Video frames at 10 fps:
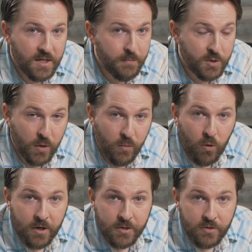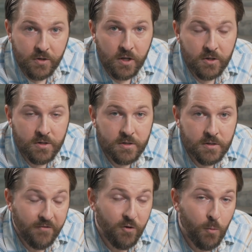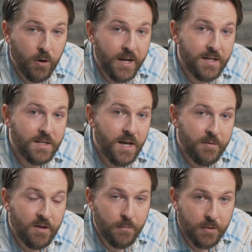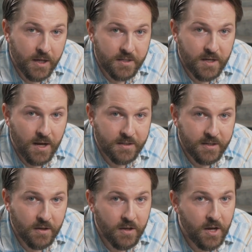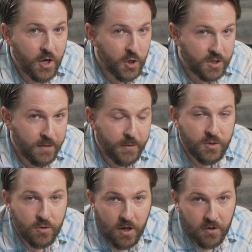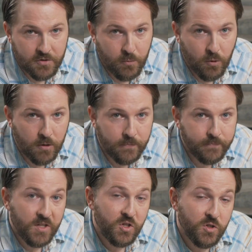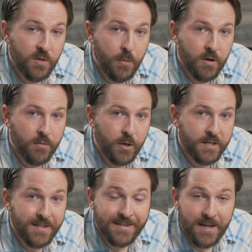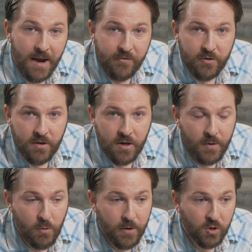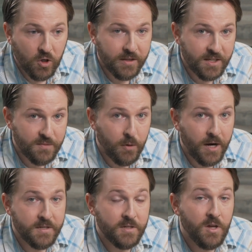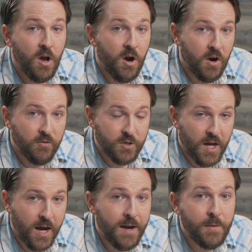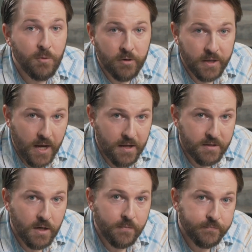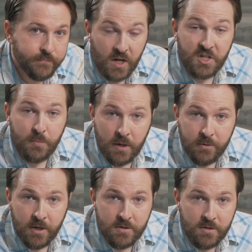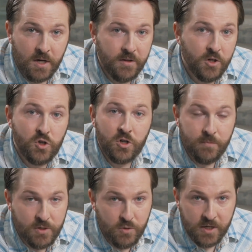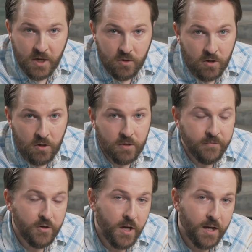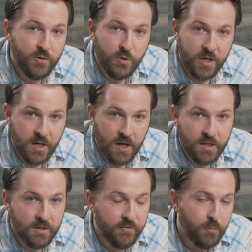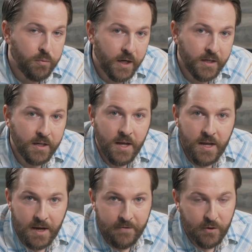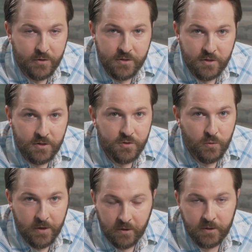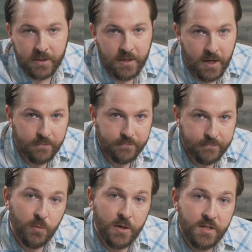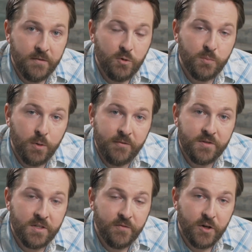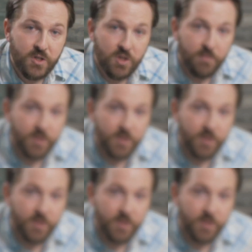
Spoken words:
tip between $1 and $2. And for a more in-depth, complex cocktail, you're tipping $2 or more. That's usually a part of the price that's an afterthought, but when we look at these prices over time, it really adds up. And I should probably also say that you shouldn't be drinking alcohol if you're not of drinking age, if you're pregnant, have health concerns, or anything like that. So because everyone's preferences vary so